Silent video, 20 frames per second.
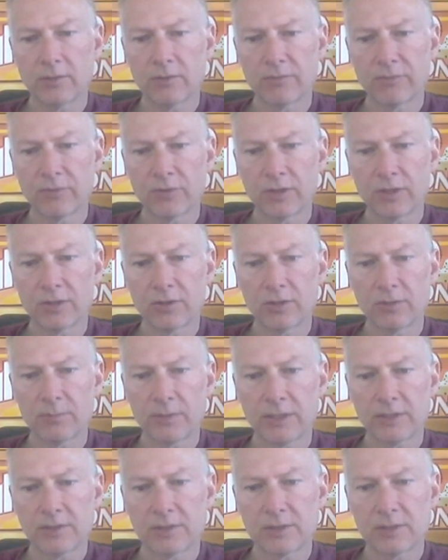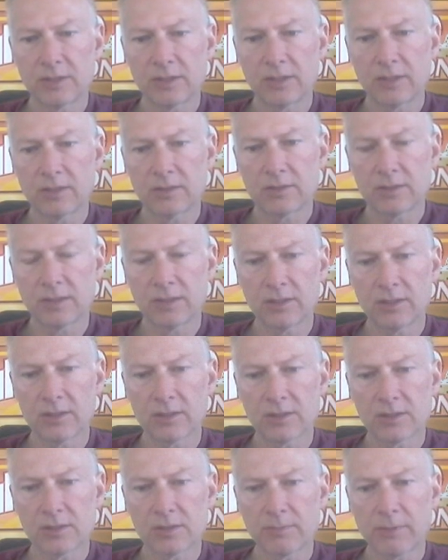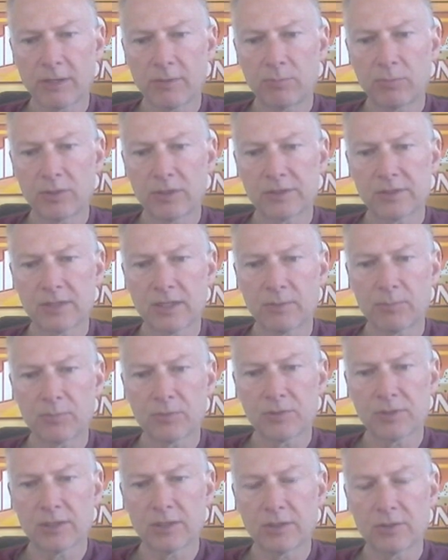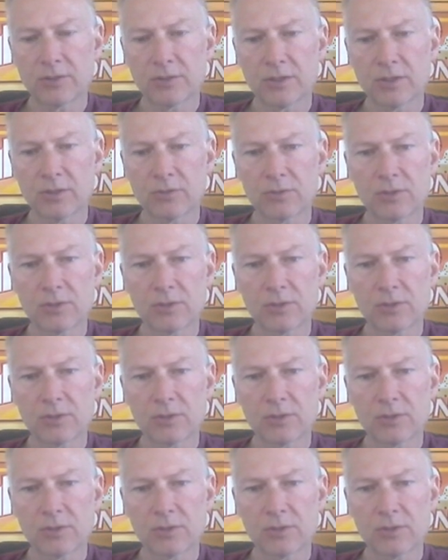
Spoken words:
Over here, you might see this is about +10% or so.